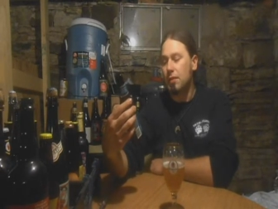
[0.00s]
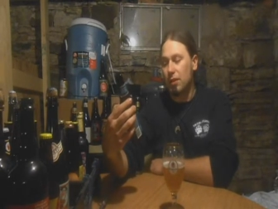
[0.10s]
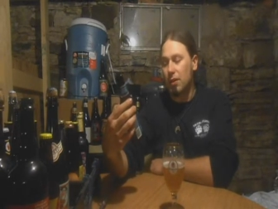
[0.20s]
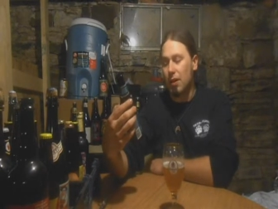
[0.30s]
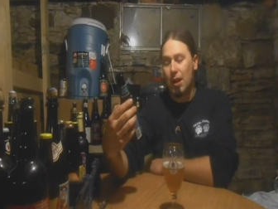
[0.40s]
for
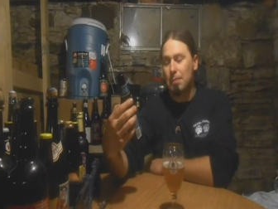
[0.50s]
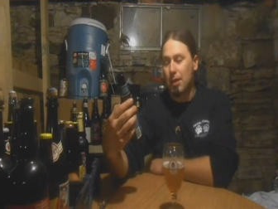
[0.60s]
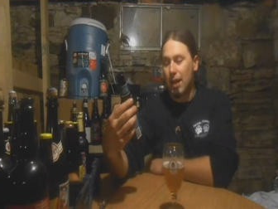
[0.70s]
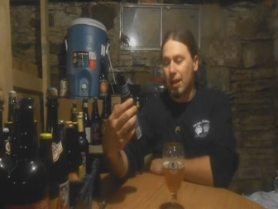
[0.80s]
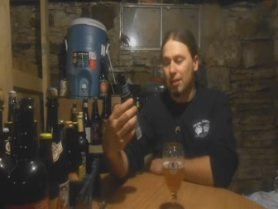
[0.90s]
their
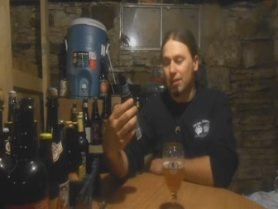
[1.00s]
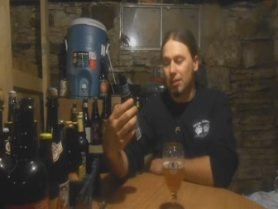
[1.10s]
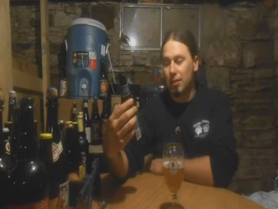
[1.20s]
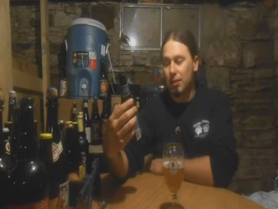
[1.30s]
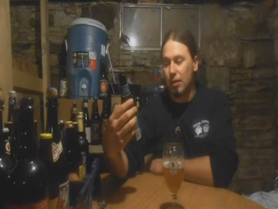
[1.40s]
epic
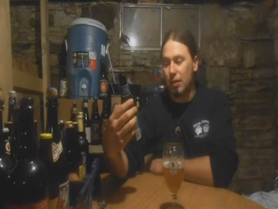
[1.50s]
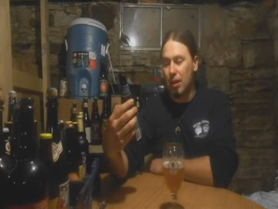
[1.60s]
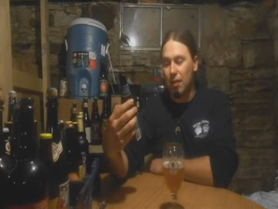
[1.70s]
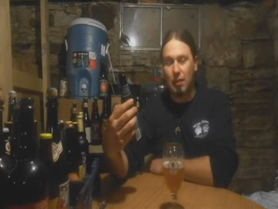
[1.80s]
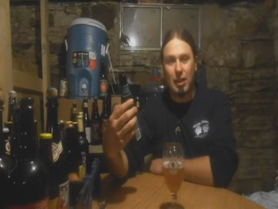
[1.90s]
ale, their
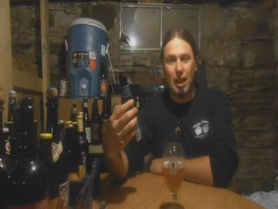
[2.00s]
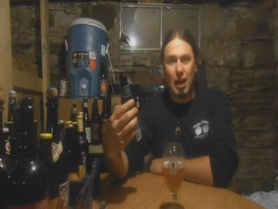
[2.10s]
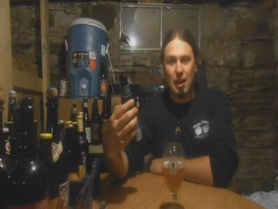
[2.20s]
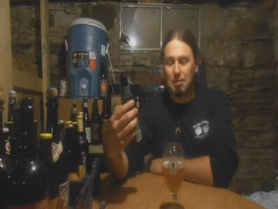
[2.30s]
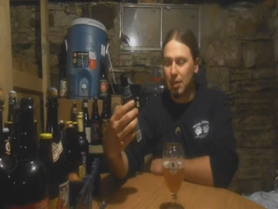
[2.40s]
heavily
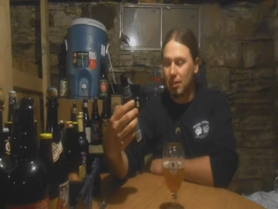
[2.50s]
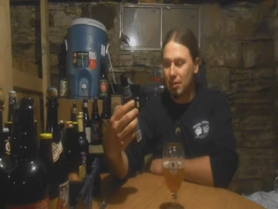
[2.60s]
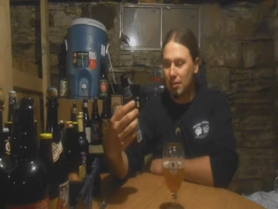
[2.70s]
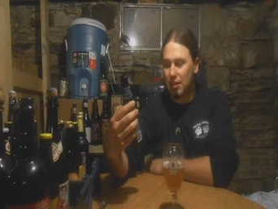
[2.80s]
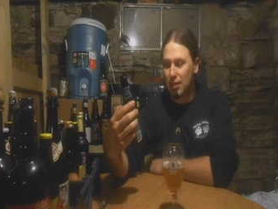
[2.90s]
hopped
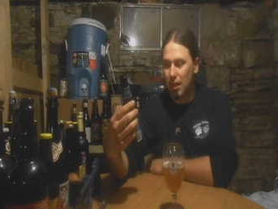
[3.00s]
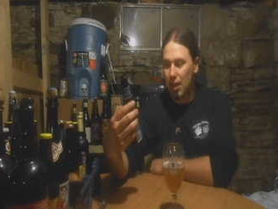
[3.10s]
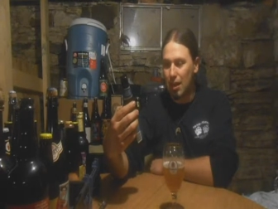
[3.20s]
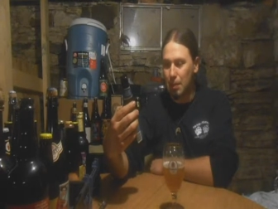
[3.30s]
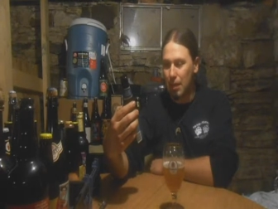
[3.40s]

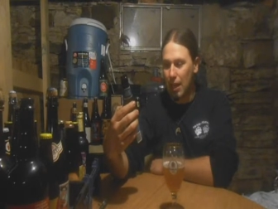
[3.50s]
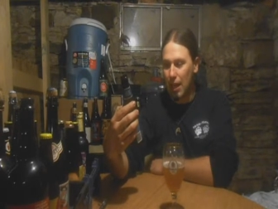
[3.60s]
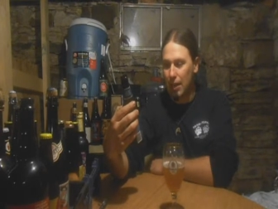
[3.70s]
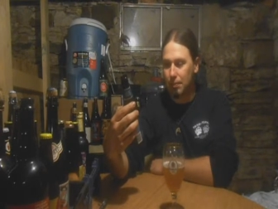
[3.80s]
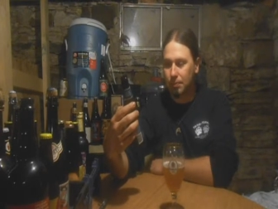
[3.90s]

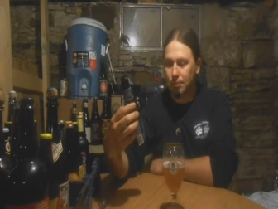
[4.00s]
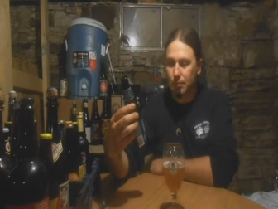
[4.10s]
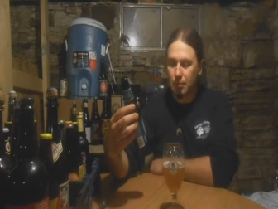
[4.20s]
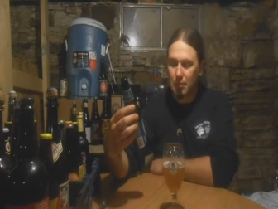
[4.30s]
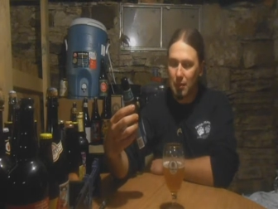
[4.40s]
IPA,
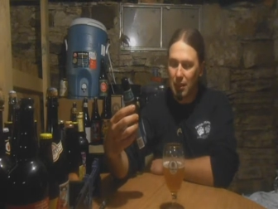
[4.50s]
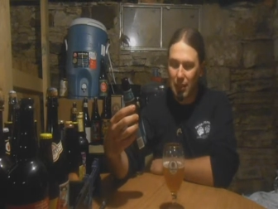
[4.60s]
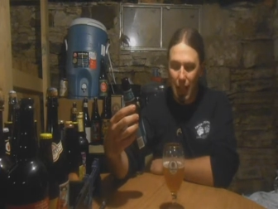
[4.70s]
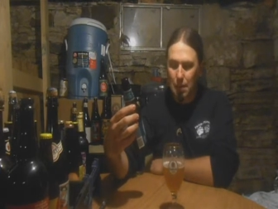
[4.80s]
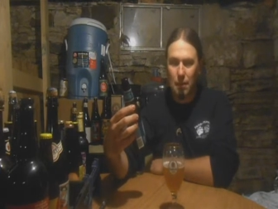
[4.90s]

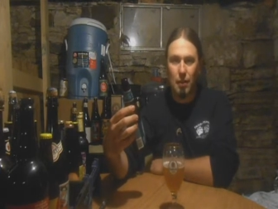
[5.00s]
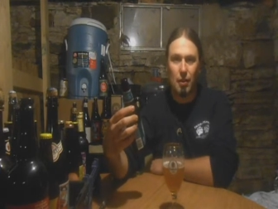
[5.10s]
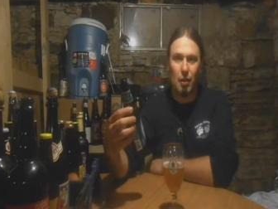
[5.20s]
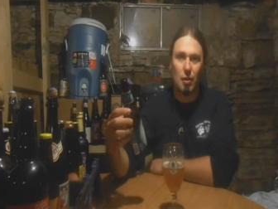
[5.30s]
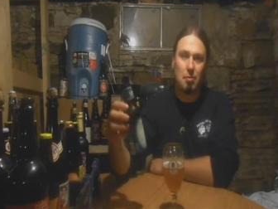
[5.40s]
Cape of
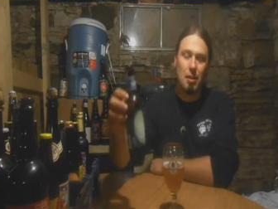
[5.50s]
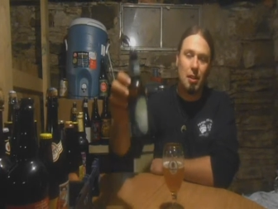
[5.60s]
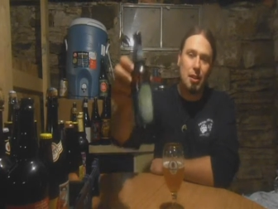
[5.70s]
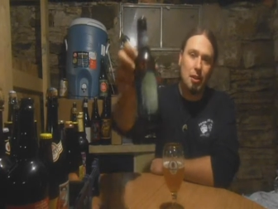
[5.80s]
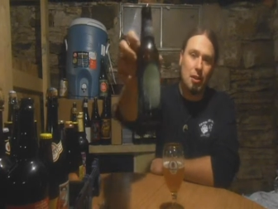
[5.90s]
Good Hope.
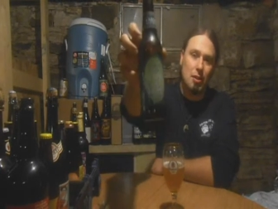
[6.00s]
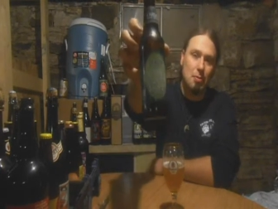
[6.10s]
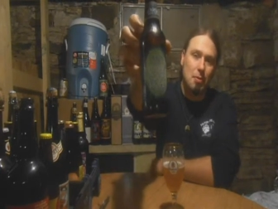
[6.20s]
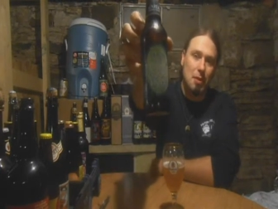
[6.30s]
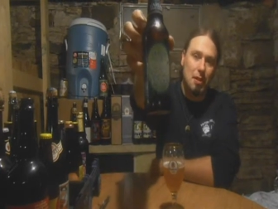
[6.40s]

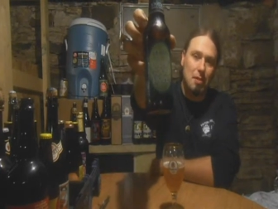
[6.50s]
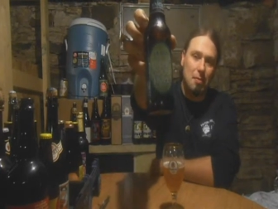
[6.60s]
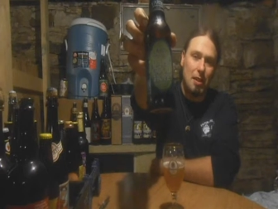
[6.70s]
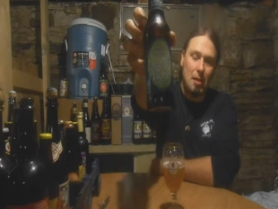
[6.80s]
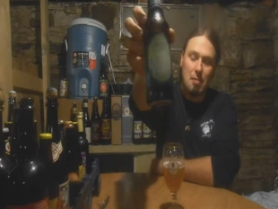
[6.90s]
Yards Brewing
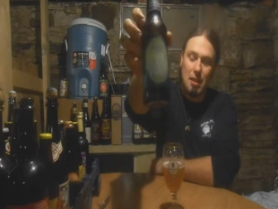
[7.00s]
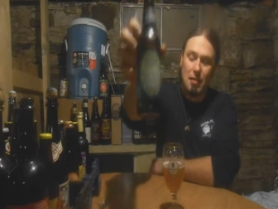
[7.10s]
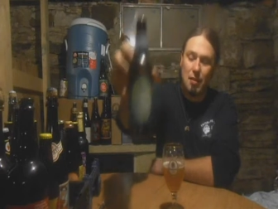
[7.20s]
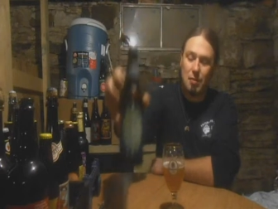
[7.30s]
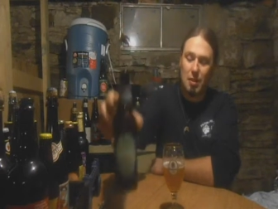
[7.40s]
Company. I'm going to
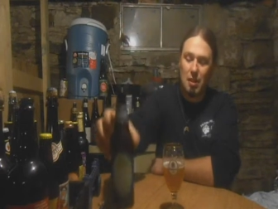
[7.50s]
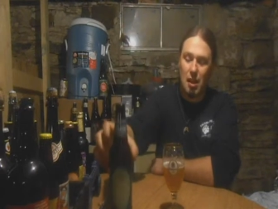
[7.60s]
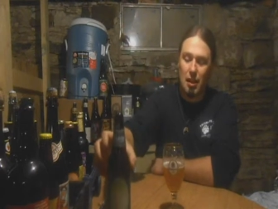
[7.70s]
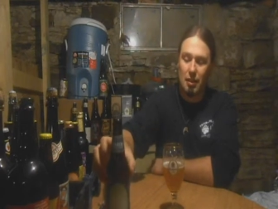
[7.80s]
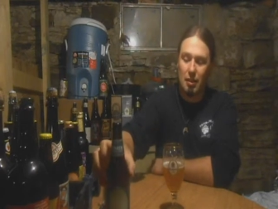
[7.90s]
give this one a
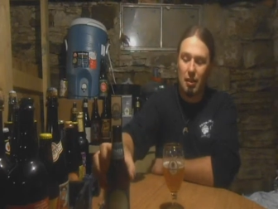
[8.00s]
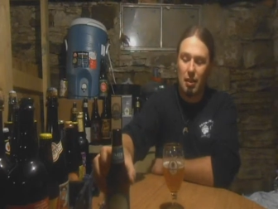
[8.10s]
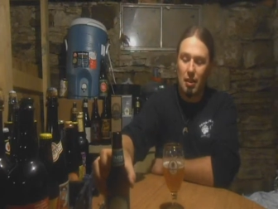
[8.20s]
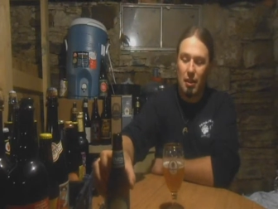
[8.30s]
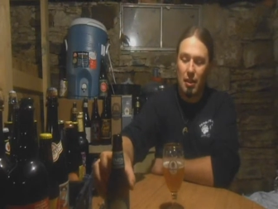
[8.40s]
9.
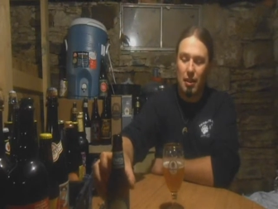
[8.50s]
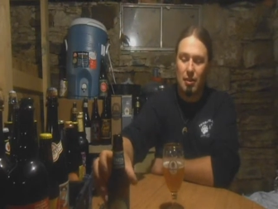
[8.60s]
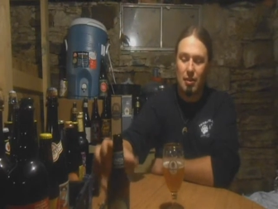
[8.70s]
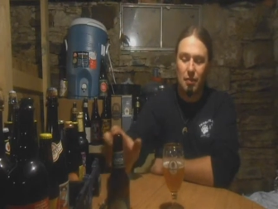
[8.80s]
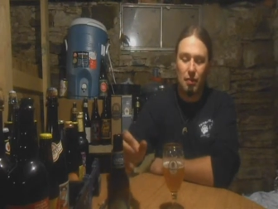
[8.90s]

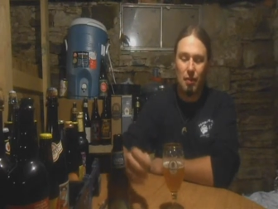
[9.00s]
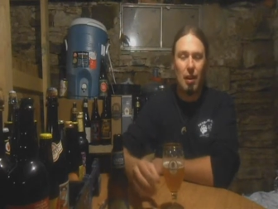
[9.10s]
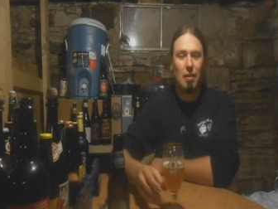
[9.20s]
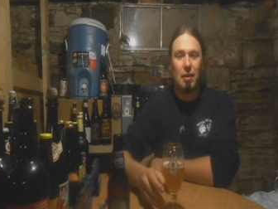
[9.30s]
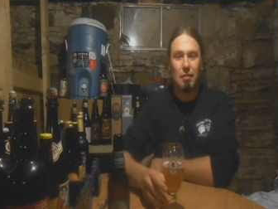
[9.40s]
This is
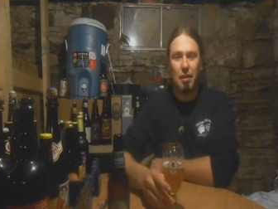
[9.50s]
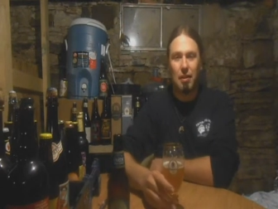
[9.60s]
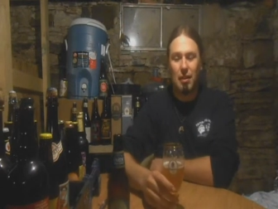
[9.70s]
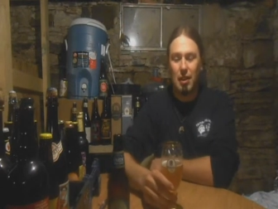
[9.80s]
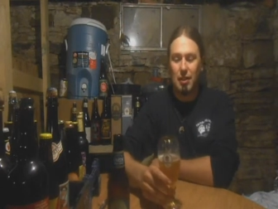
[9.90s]
very,
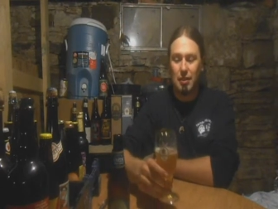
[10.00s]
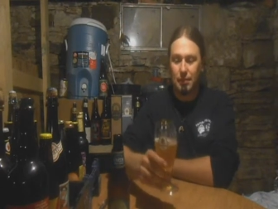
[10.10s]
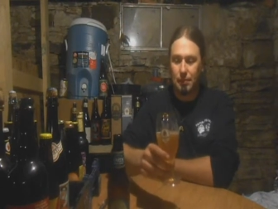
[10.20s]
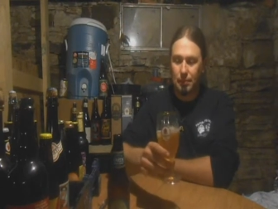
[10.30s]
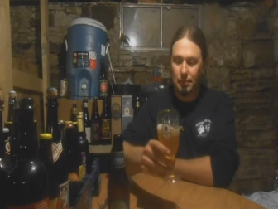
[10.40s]
very nice
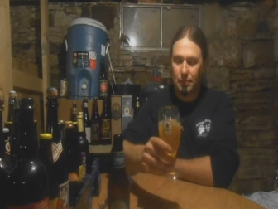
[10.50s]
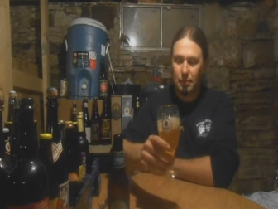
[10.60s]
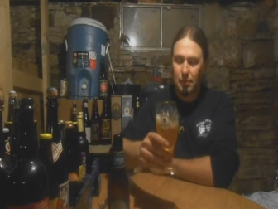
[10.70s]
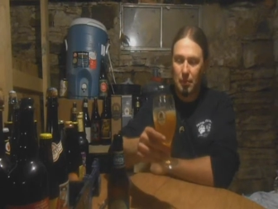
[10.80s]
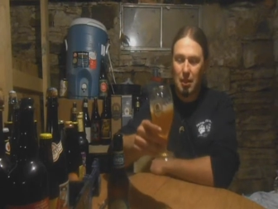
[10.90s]

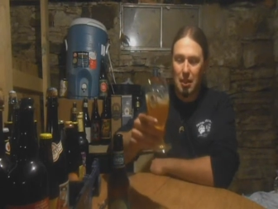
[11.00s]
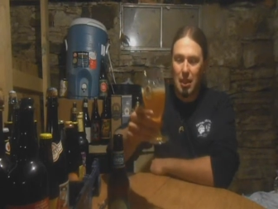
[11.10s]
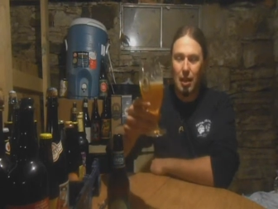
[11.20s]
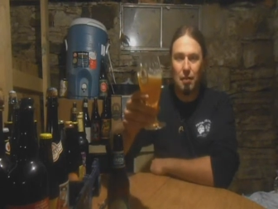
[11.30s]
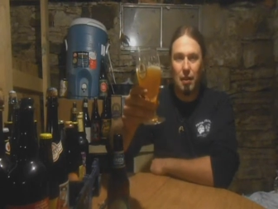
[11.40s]

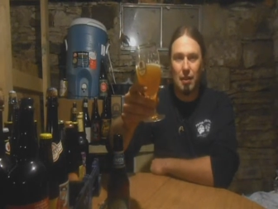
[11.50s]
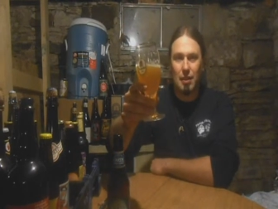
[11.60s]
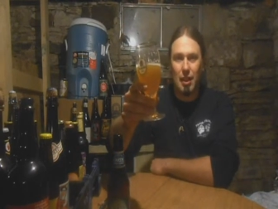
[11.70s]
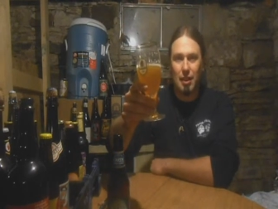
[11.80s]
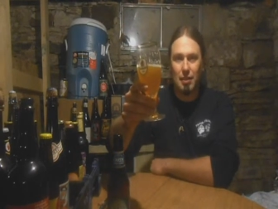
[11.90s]
and
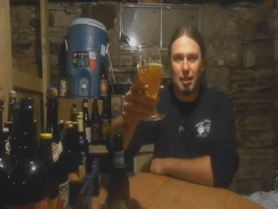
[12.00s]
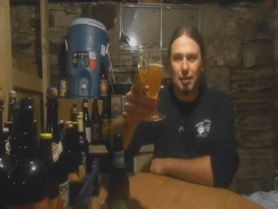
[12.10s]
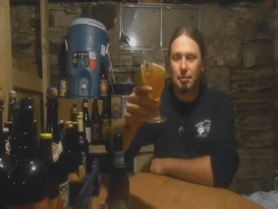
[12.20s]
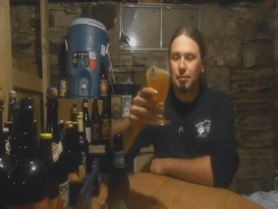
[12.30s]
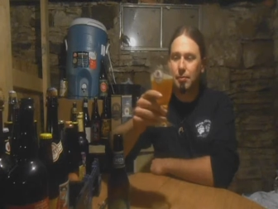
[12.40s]
very tasty.